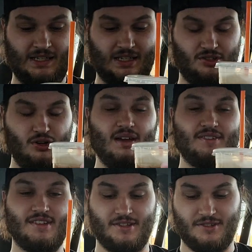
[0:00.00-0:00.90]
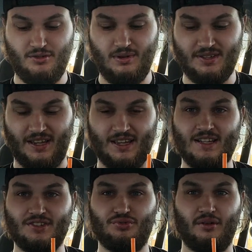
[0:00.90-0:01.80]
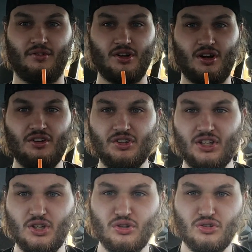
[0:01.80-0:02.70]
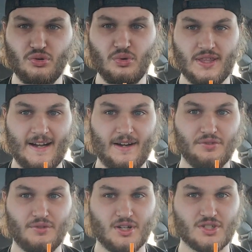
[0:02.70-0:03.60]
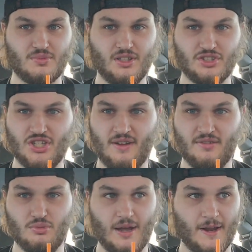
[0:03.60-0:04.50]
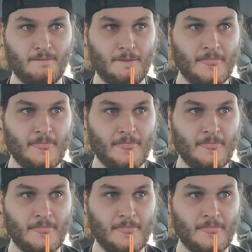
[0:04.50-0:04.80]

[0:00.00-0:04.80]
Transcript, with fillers: Because ube is nice. The ube is like a nice flavor. Honestly, you could do without the marshmallow and just have the ube.